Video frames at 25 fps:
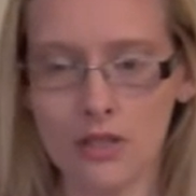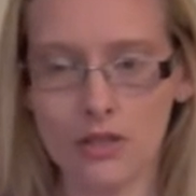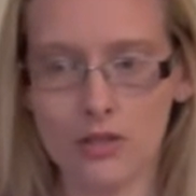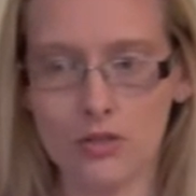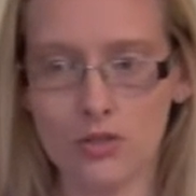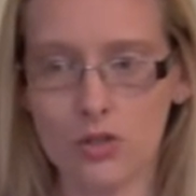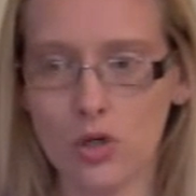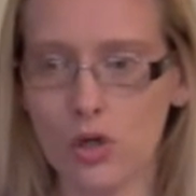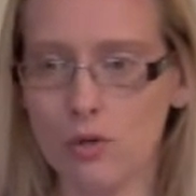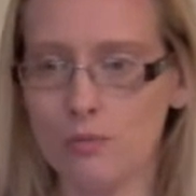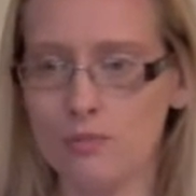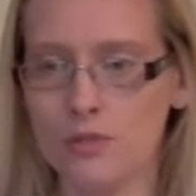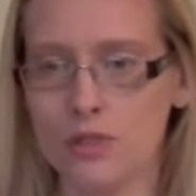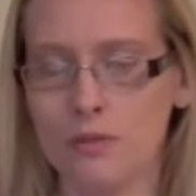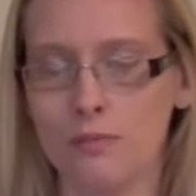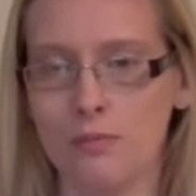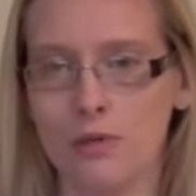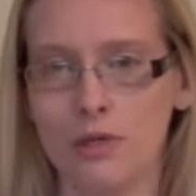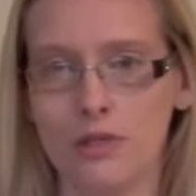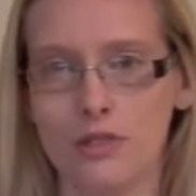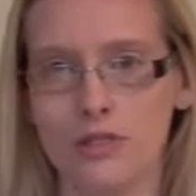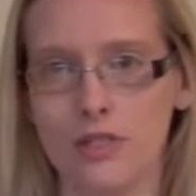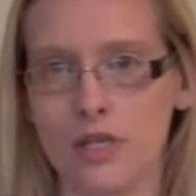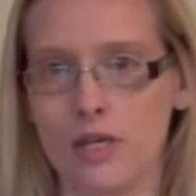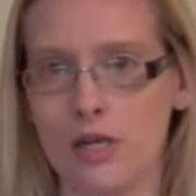Top to
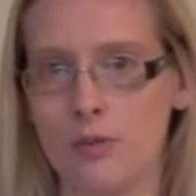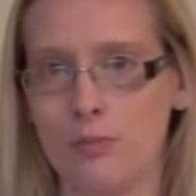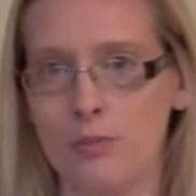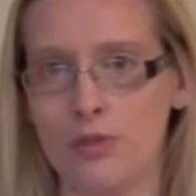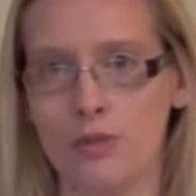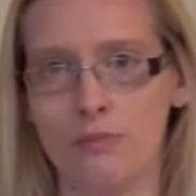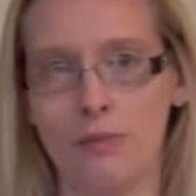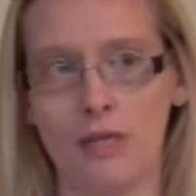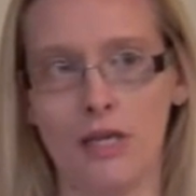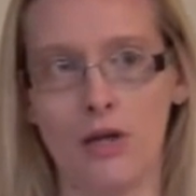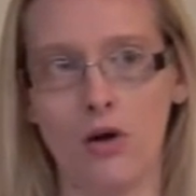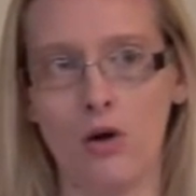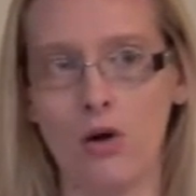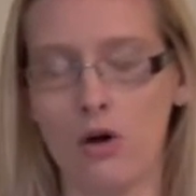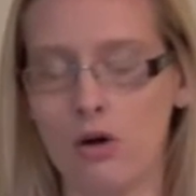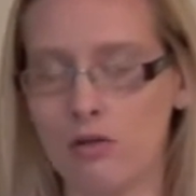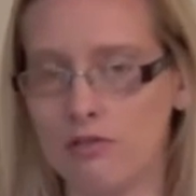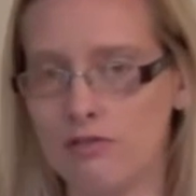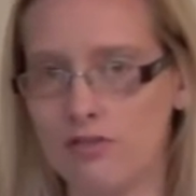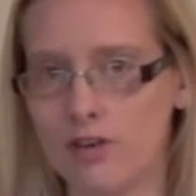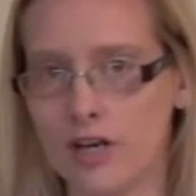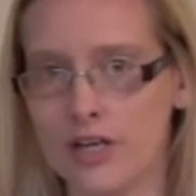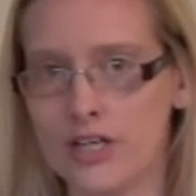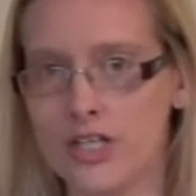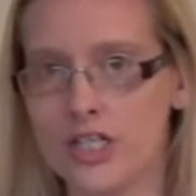bottom would be hot
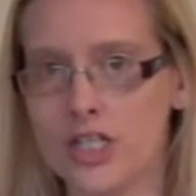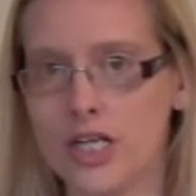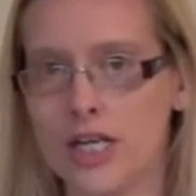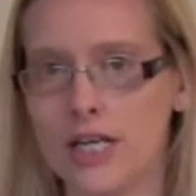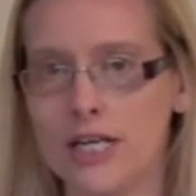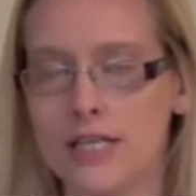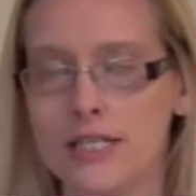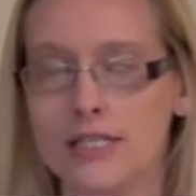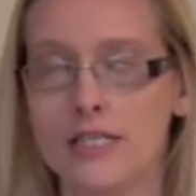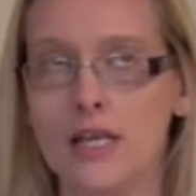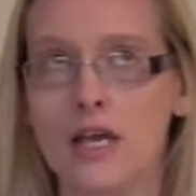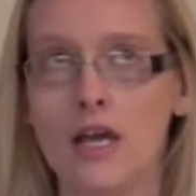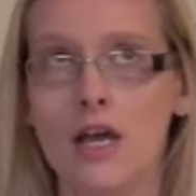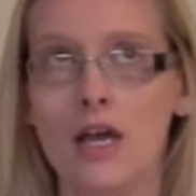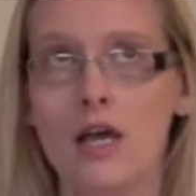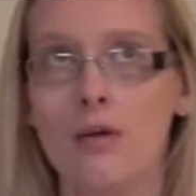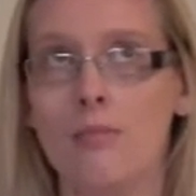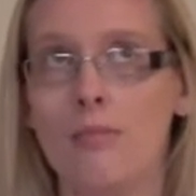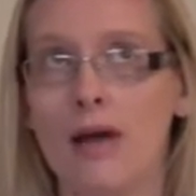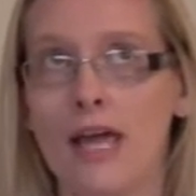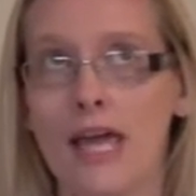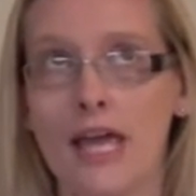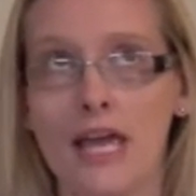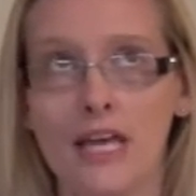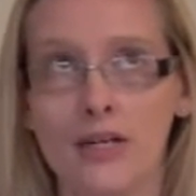flushes,
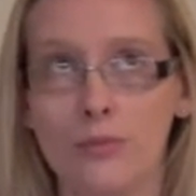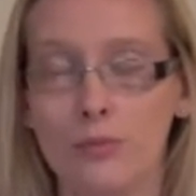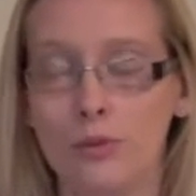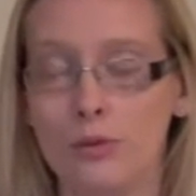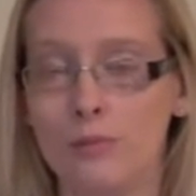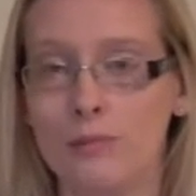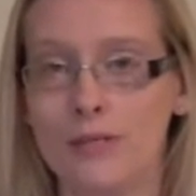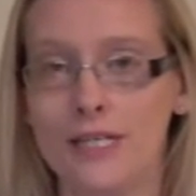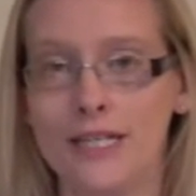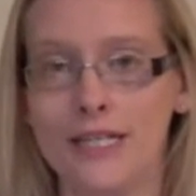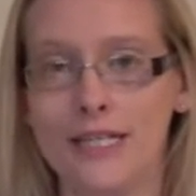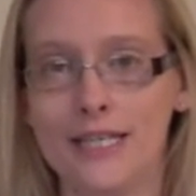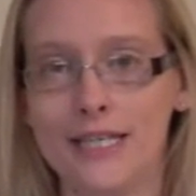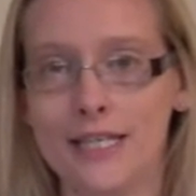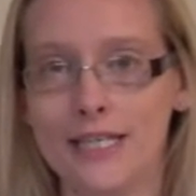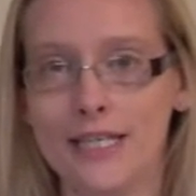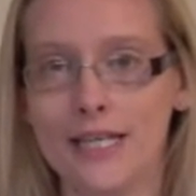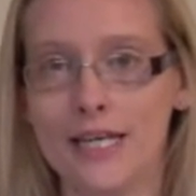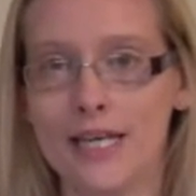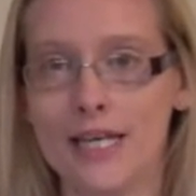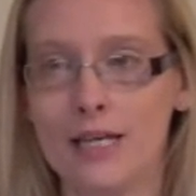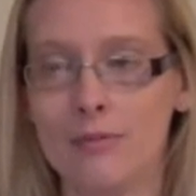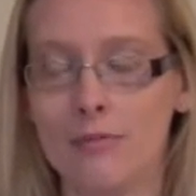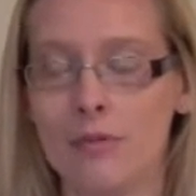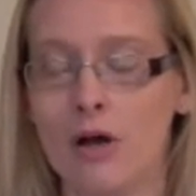my head would be
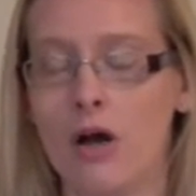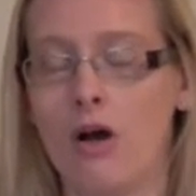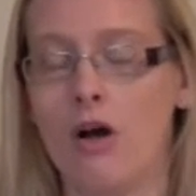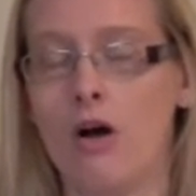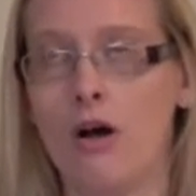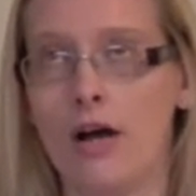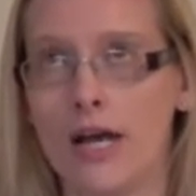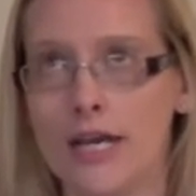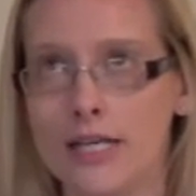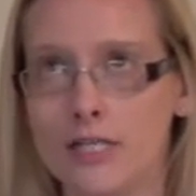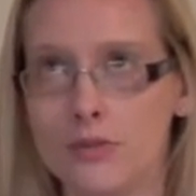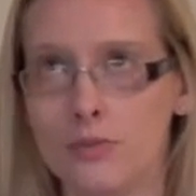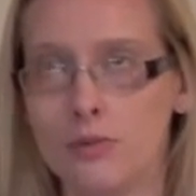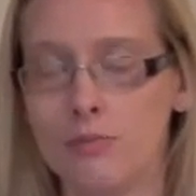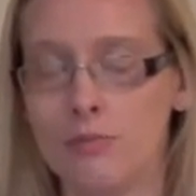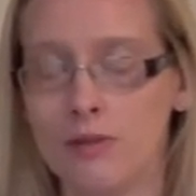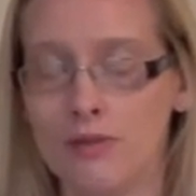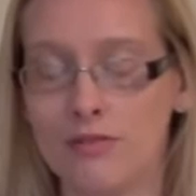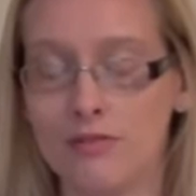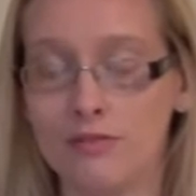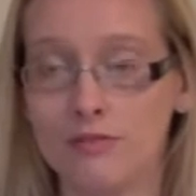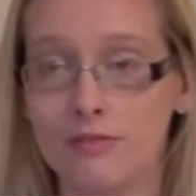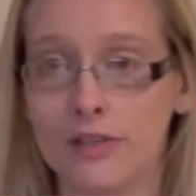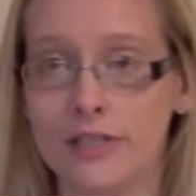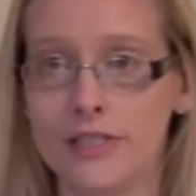giddy, my eyes would be
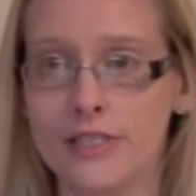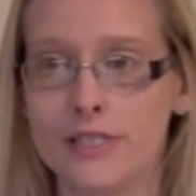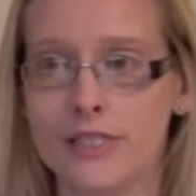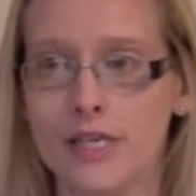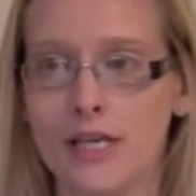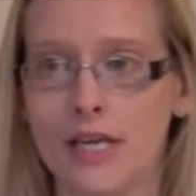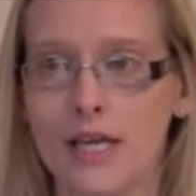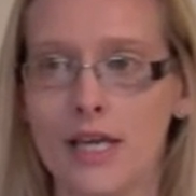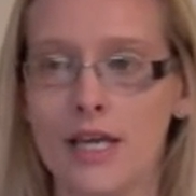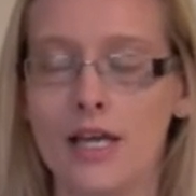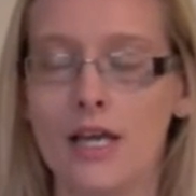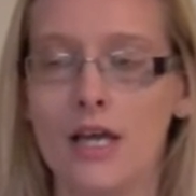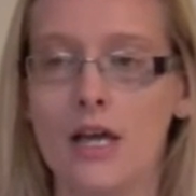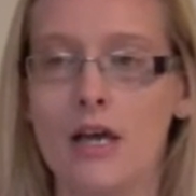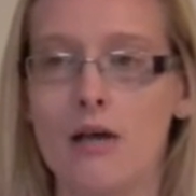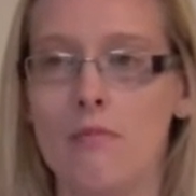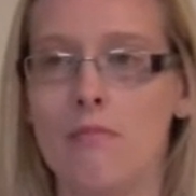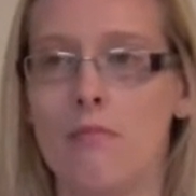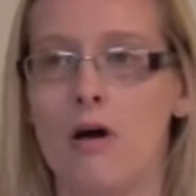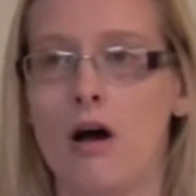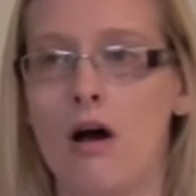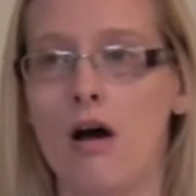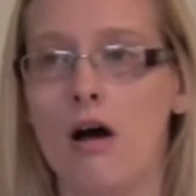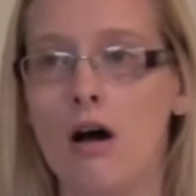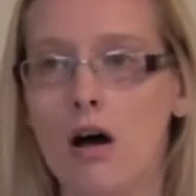fuzzy, my
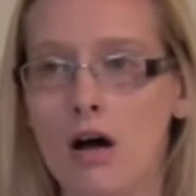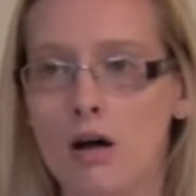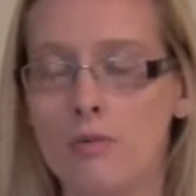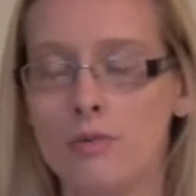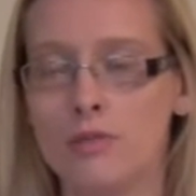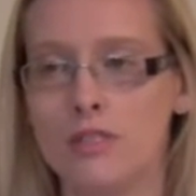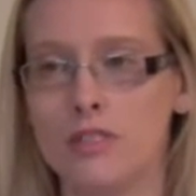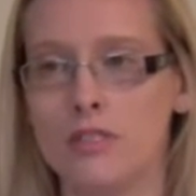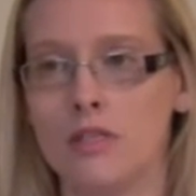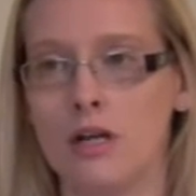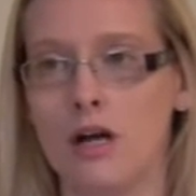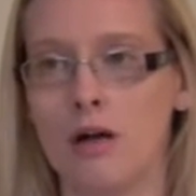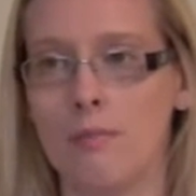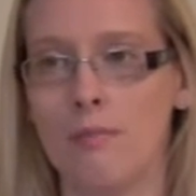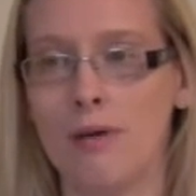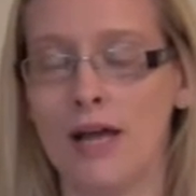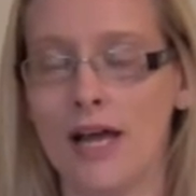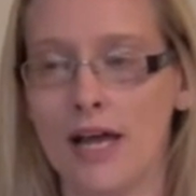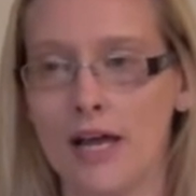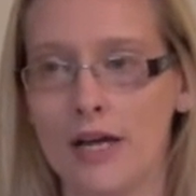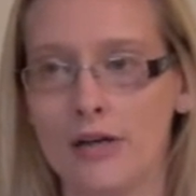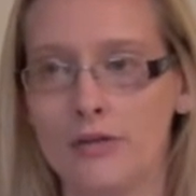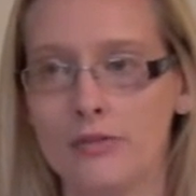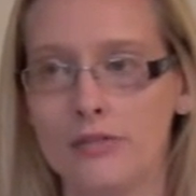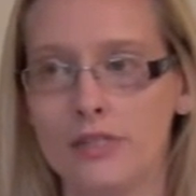heart would start
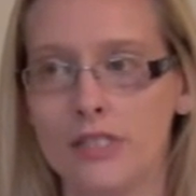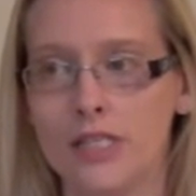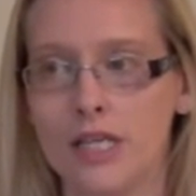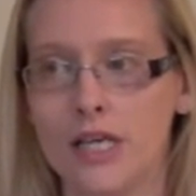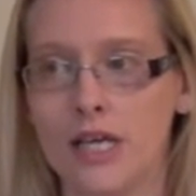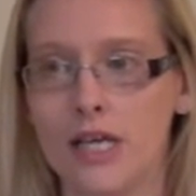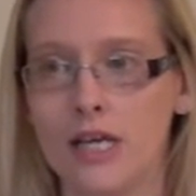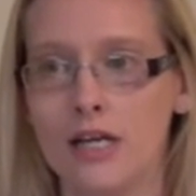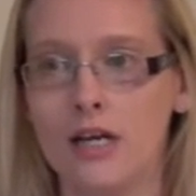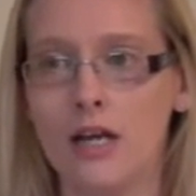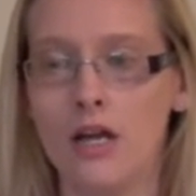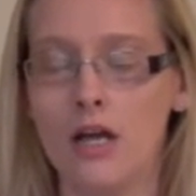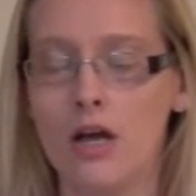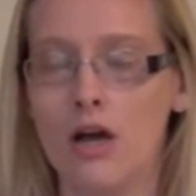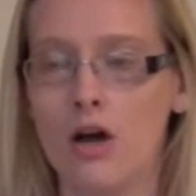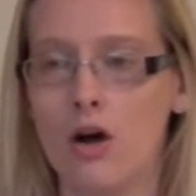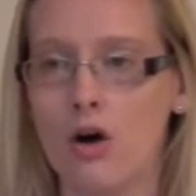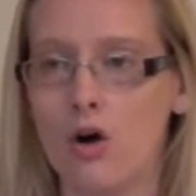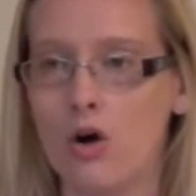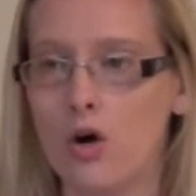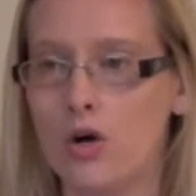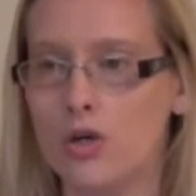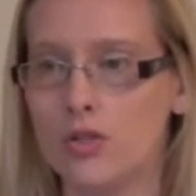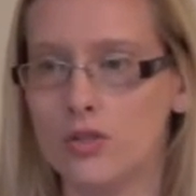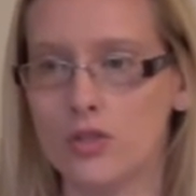pounding,
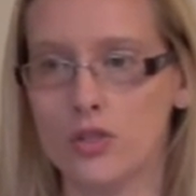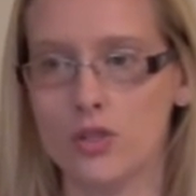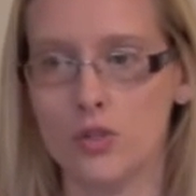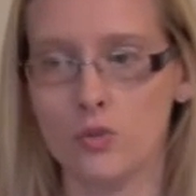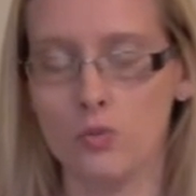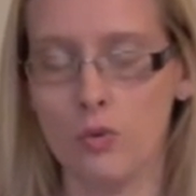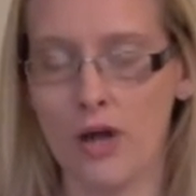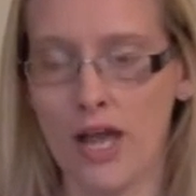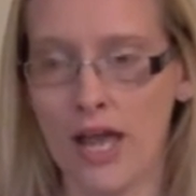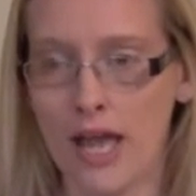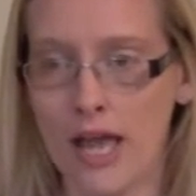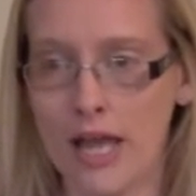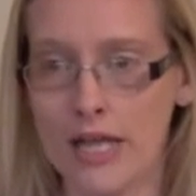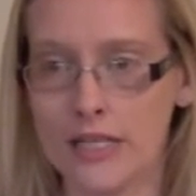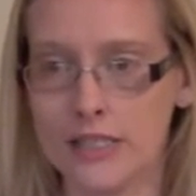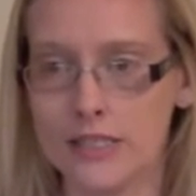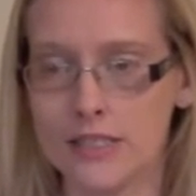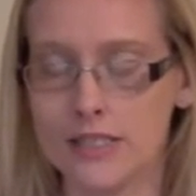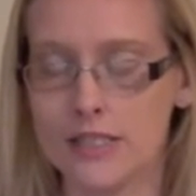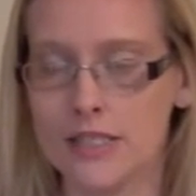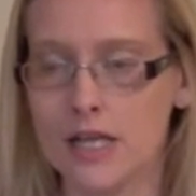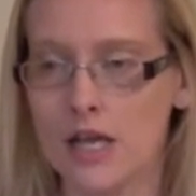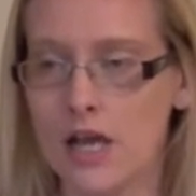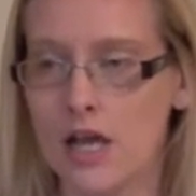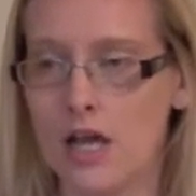hot
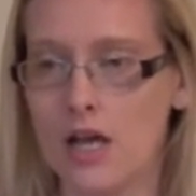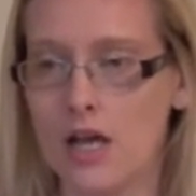sweats,